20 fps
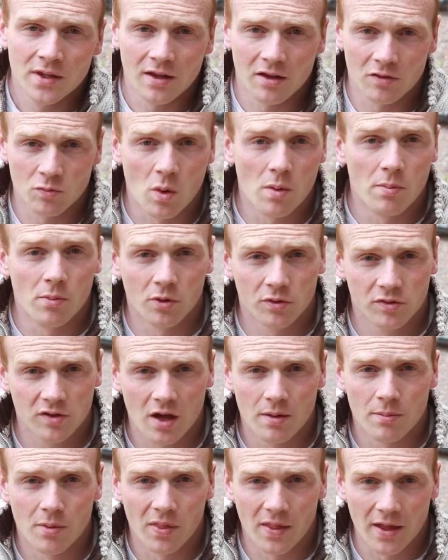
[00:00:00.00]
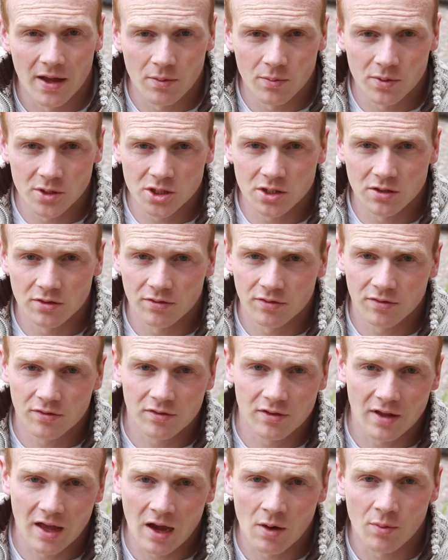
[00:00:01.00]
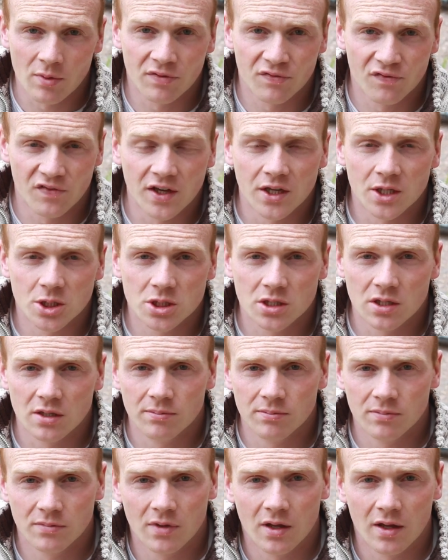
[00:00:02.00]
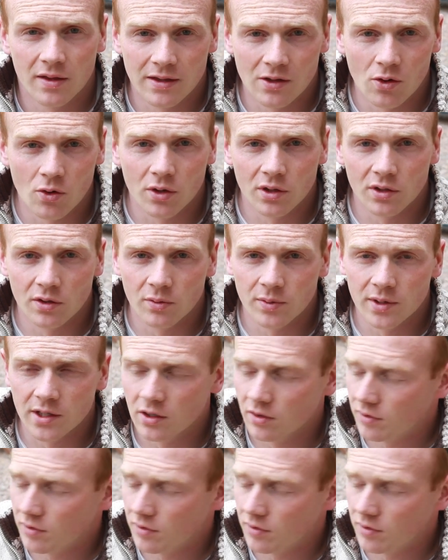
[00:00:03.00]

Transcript: There's one more to come on that, which is how we finished them and the oil that we